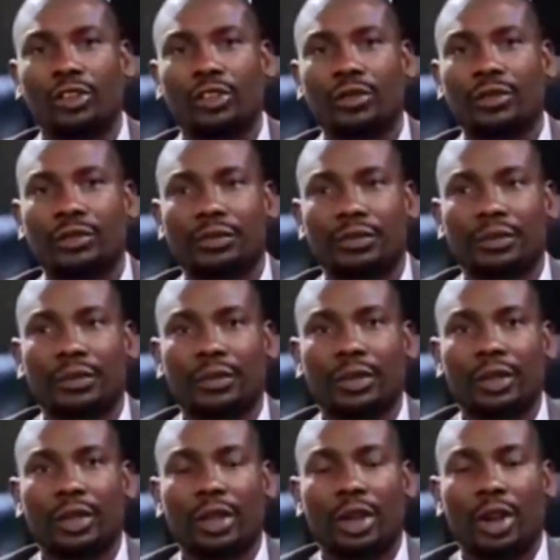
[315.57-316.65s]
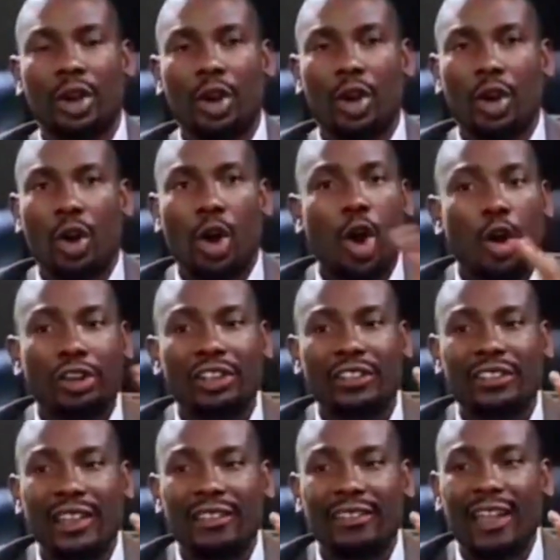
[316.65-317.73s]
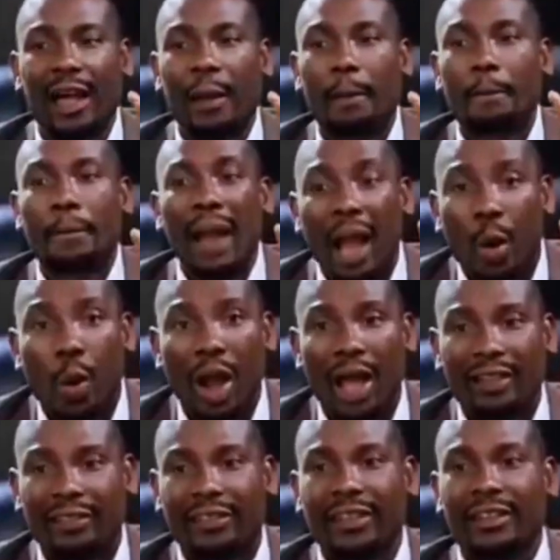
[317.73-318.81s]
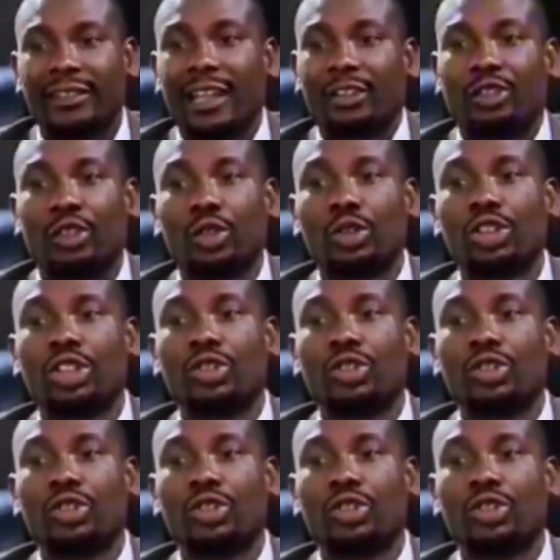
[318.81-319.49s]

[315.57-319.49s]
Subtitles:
All these things are powers that you need to know about that.